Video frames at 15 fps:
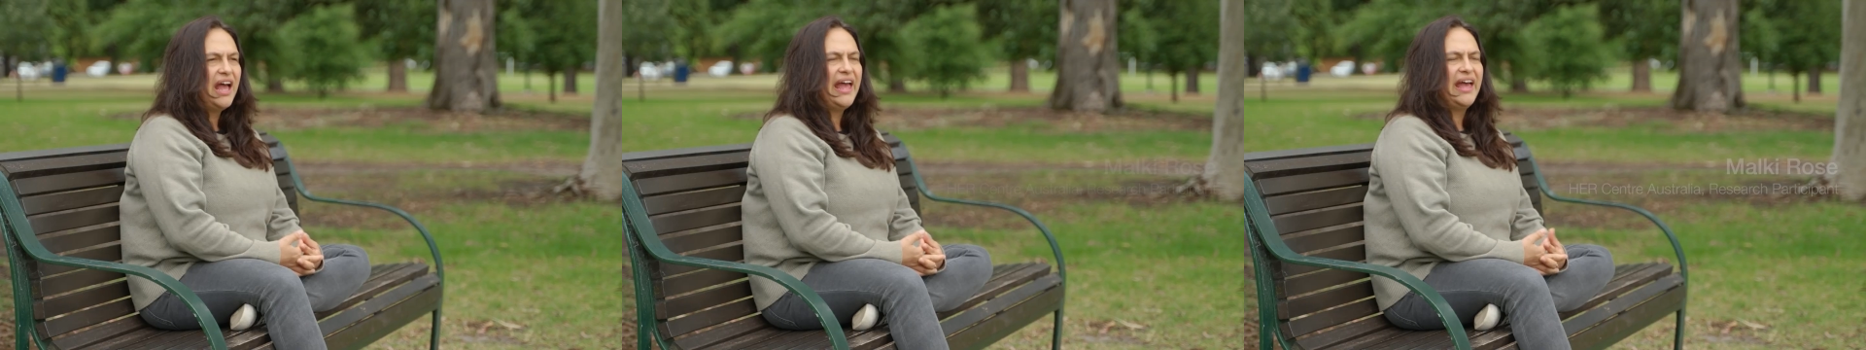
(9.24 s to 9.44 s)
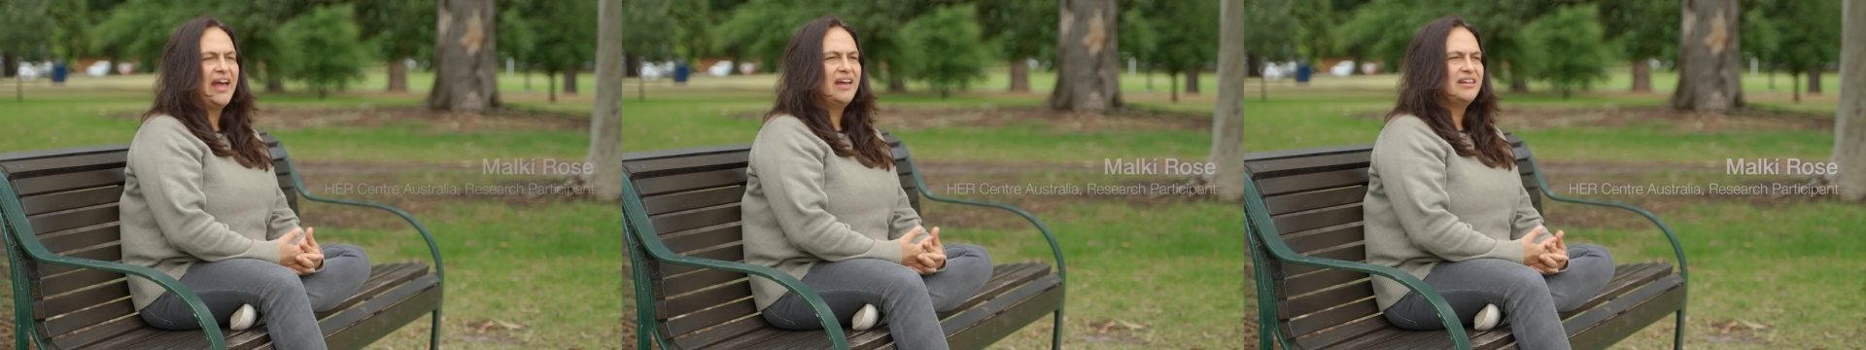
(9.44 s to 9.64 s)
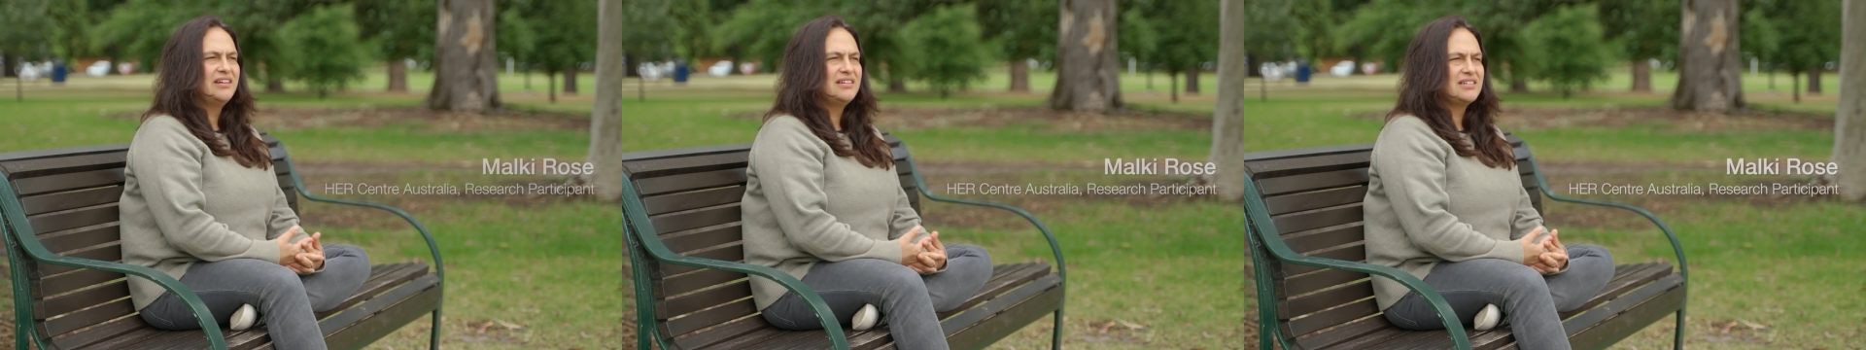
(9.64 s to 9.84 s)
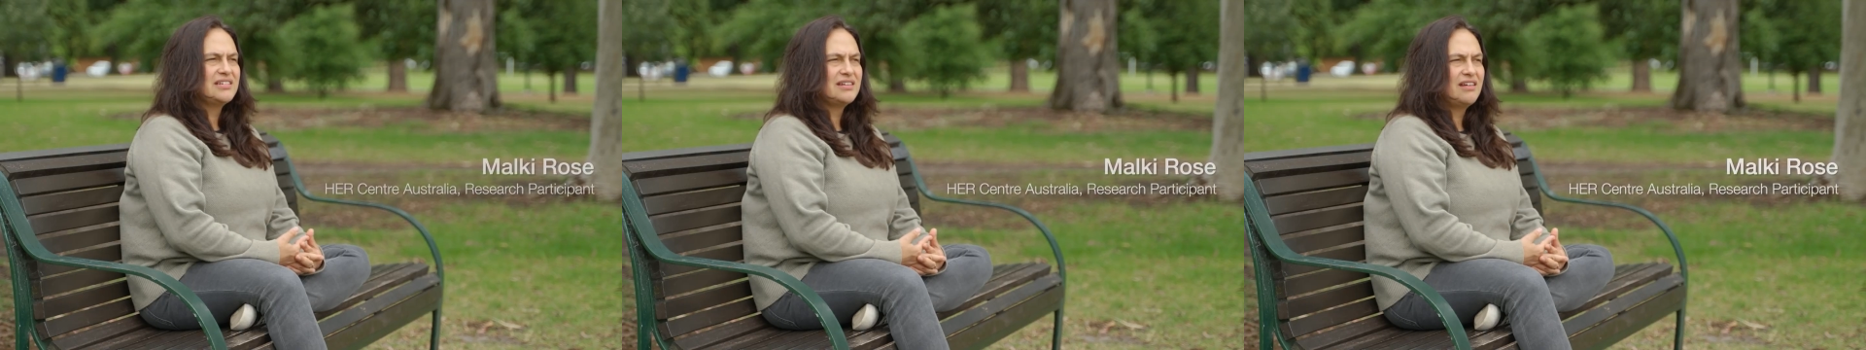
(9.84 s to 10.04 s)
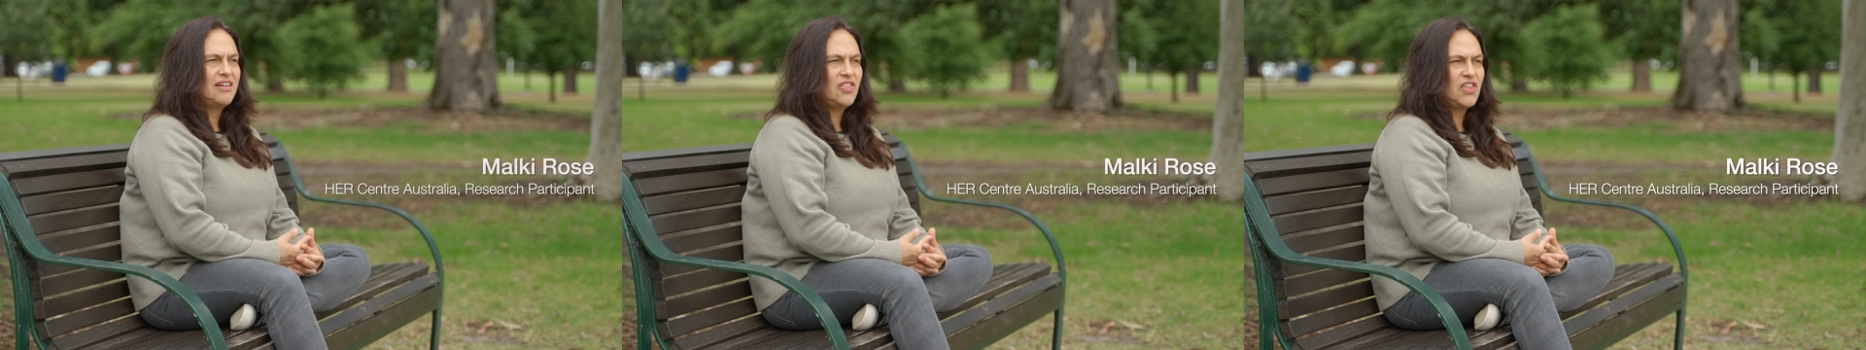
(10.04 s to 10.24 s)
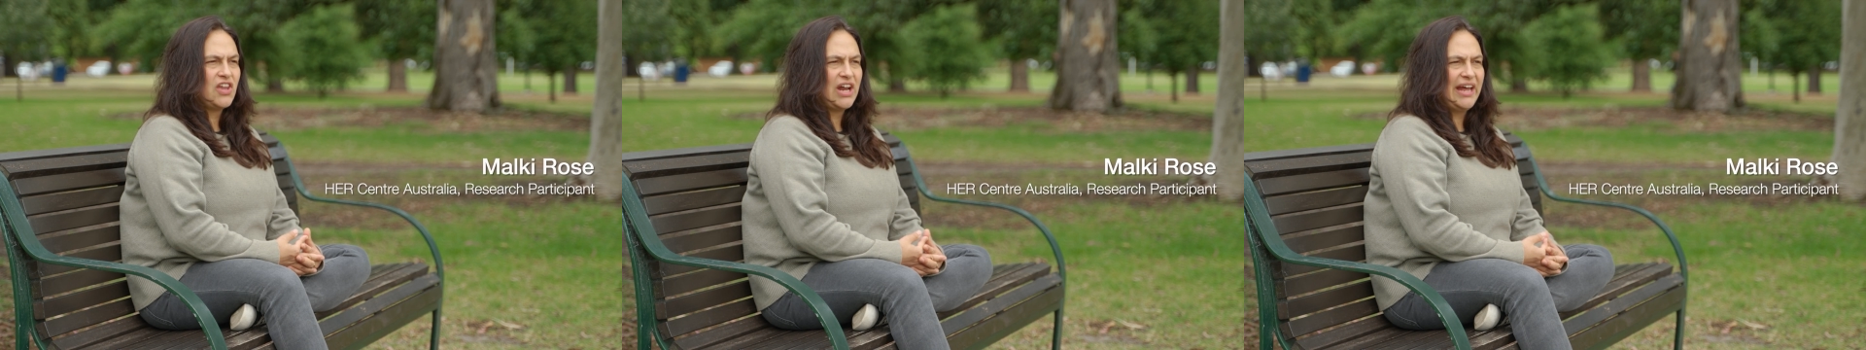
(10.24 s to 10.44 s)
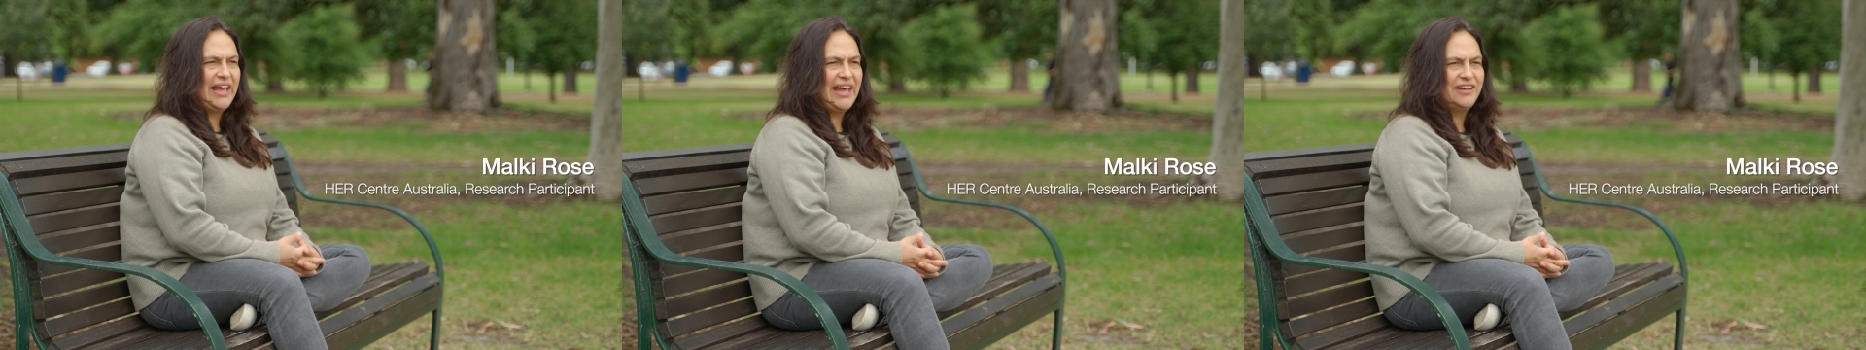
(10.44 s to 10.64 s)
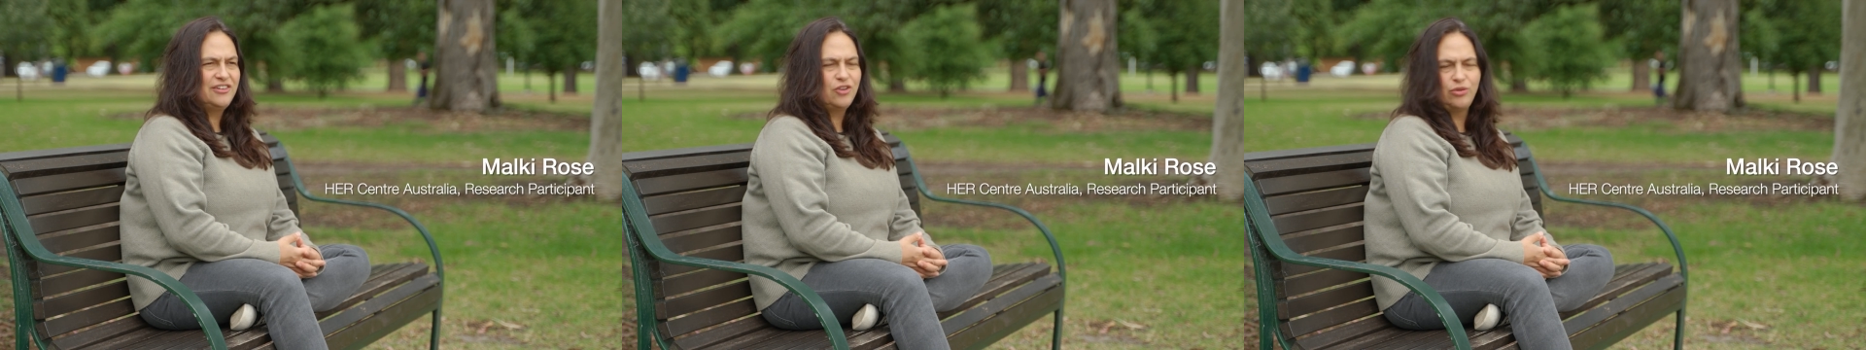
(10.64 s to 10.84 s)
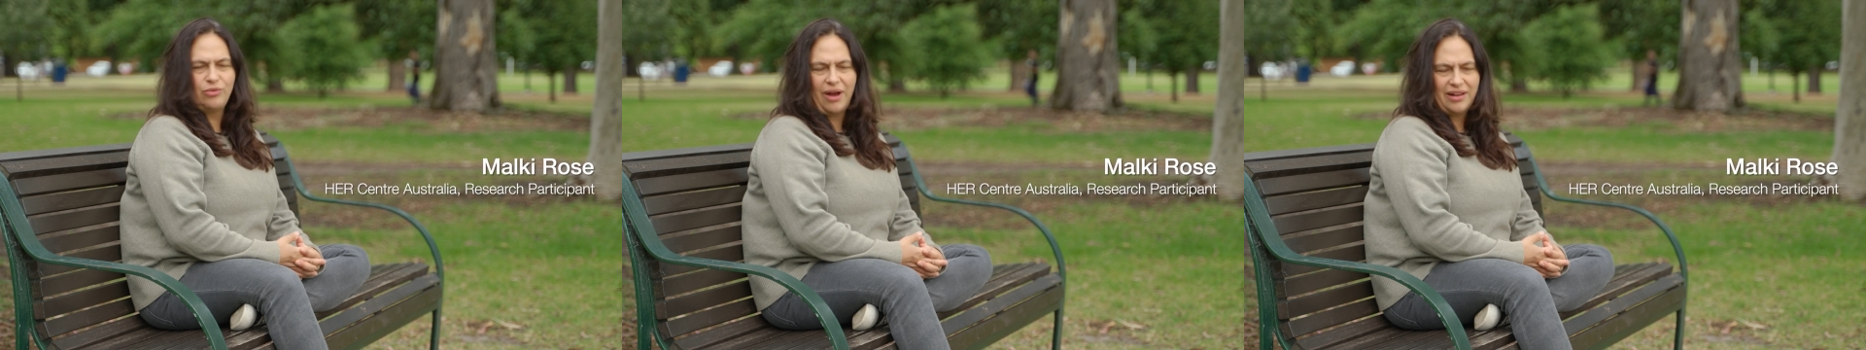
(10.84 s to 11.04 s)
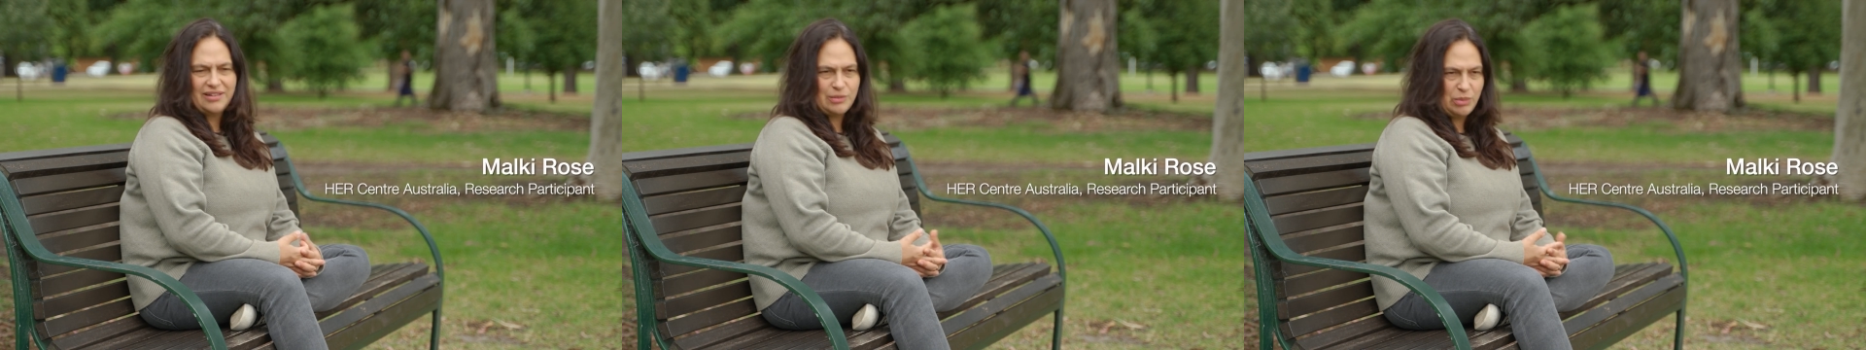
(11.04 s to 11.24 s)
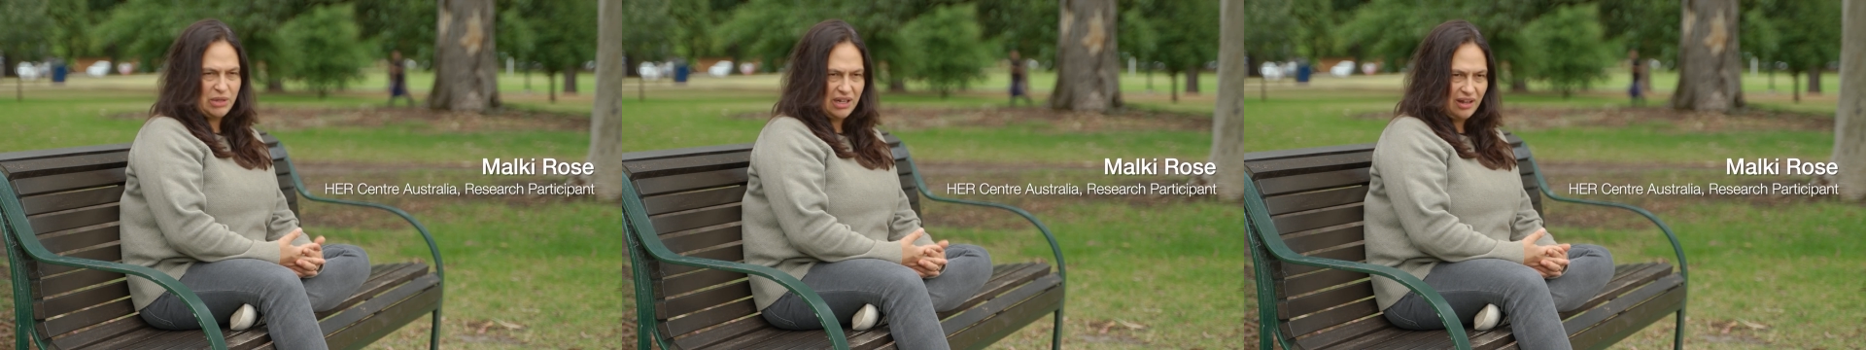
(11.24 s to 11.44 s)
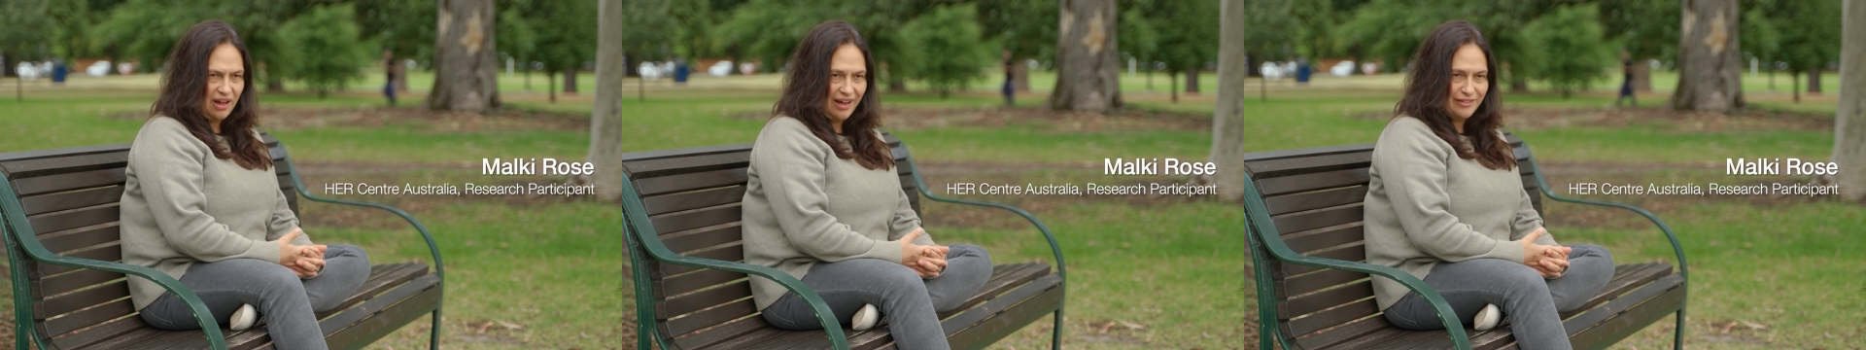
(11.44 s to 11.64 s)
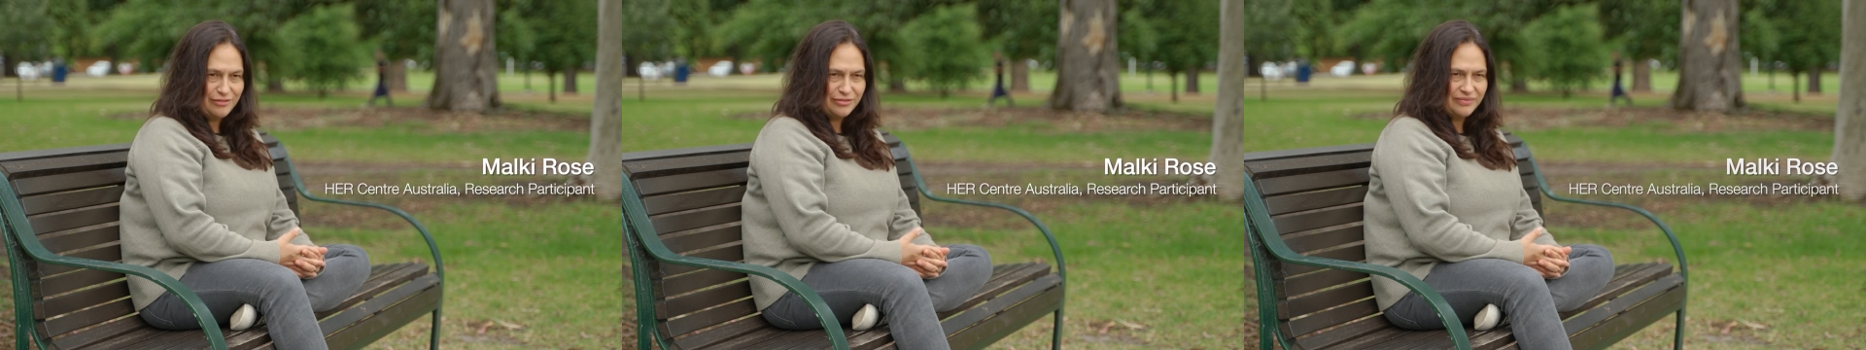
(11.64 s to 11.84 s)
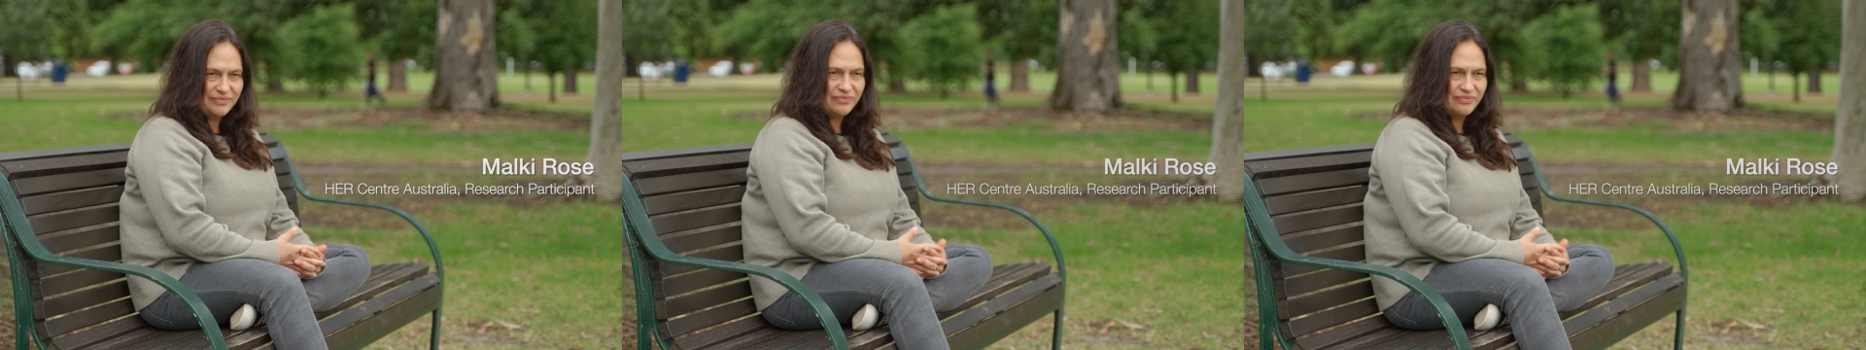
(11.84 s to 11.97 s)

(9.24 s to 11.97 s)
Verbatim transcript: and that I had no right to be alive.